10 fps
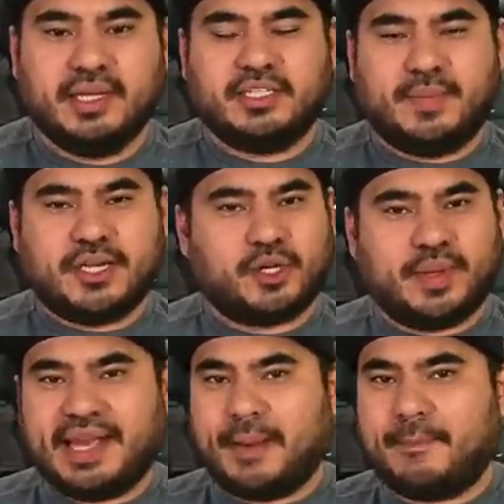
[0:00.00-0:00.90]
to make sure we
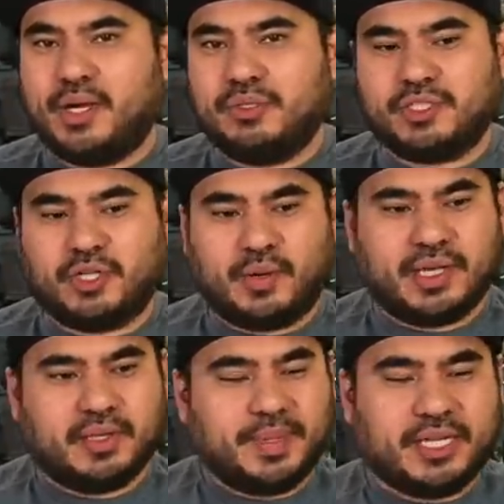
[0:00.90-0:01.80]
can't post
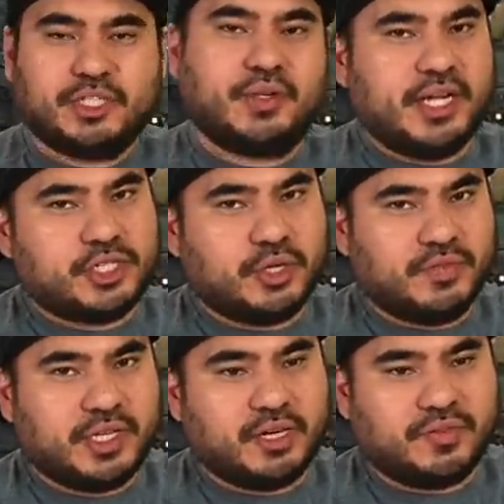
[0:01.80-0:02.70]
during the biggest trade show
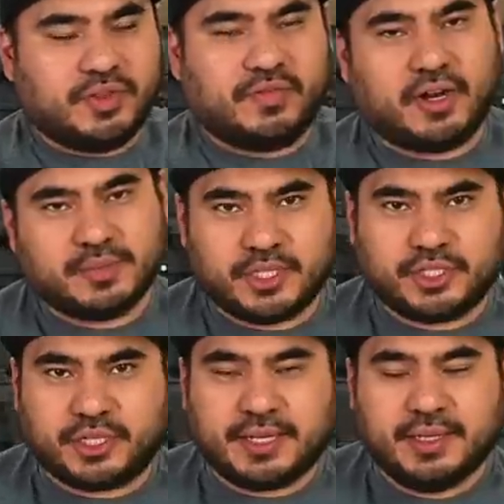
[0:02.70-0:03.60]
of the year for the firearms
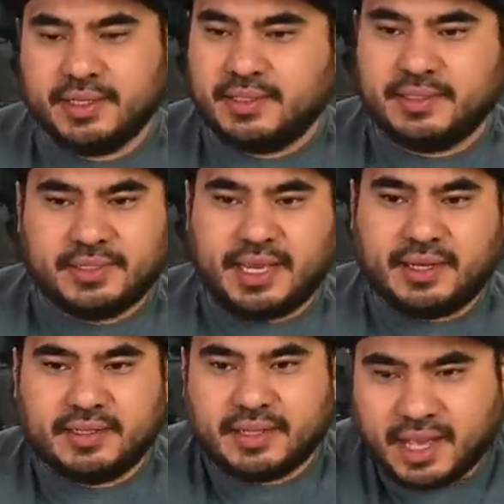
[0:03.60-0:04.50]
industry. Yeah,
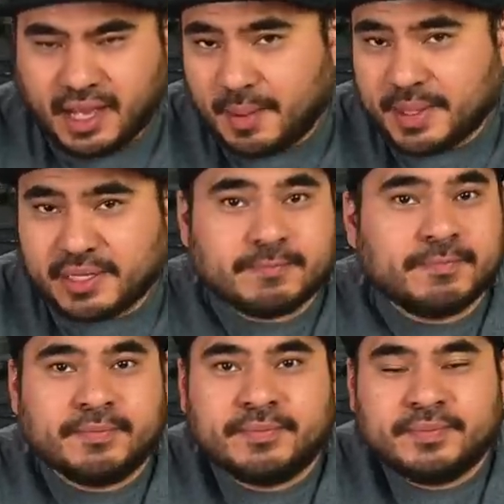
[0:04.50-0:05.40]
I, I mean,
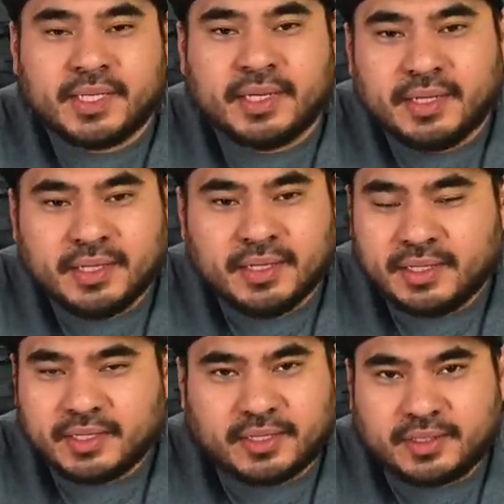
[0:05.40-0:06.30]

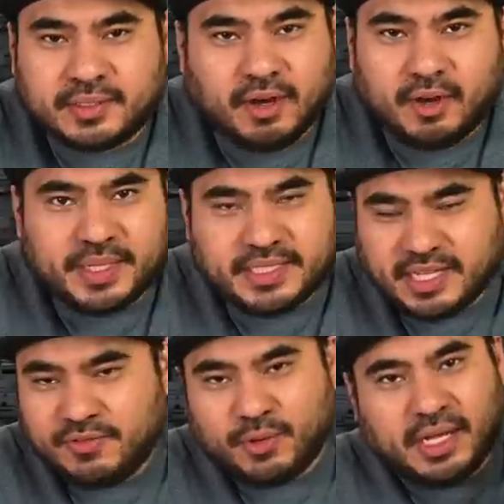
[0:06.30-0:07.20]
call me
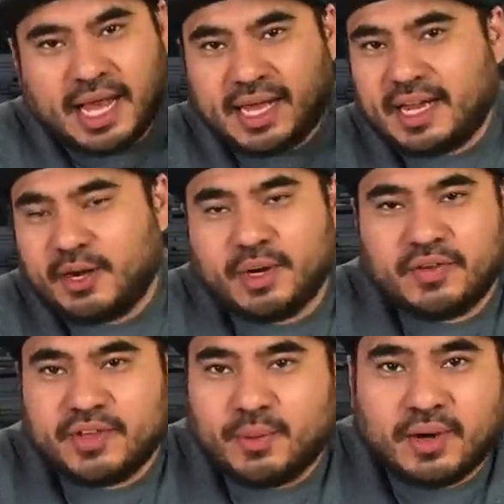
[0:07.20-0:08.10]
tinfoil hat guy or
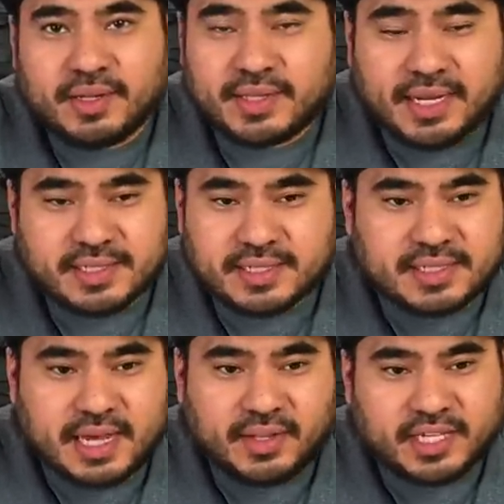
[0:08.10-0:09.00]
whatever you want. That doesn't
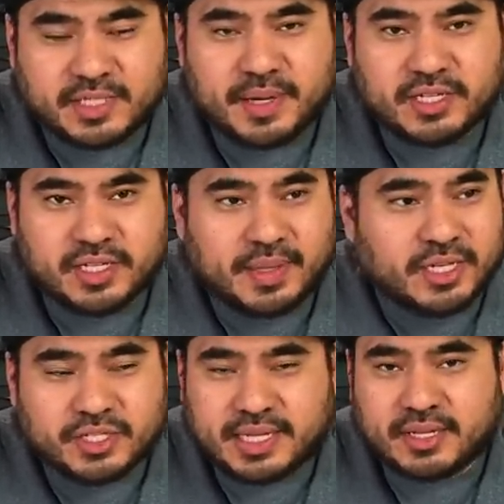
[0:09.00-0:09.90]
sound like conspiracy to me. That
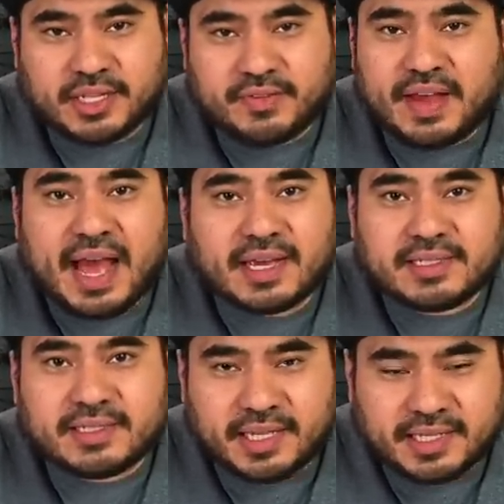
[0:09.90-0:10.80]
just sounds like
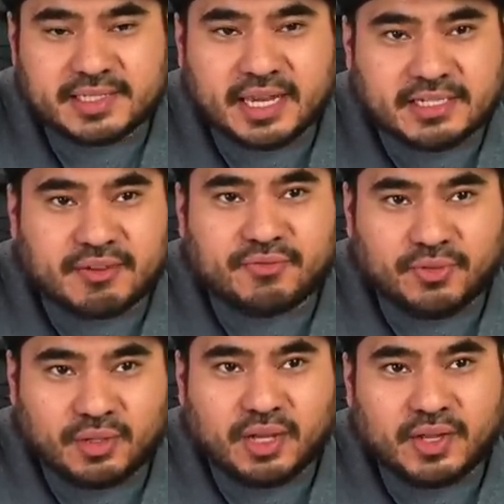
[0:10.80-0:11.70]
facts. Like, it sounds like
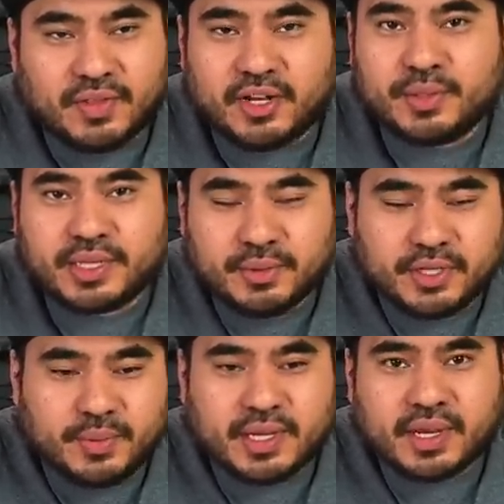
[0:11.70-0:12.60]
full on. They knew what they were
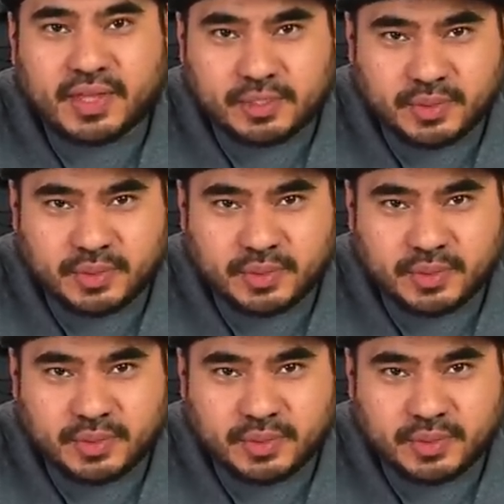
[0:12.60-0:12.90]
doing, and that's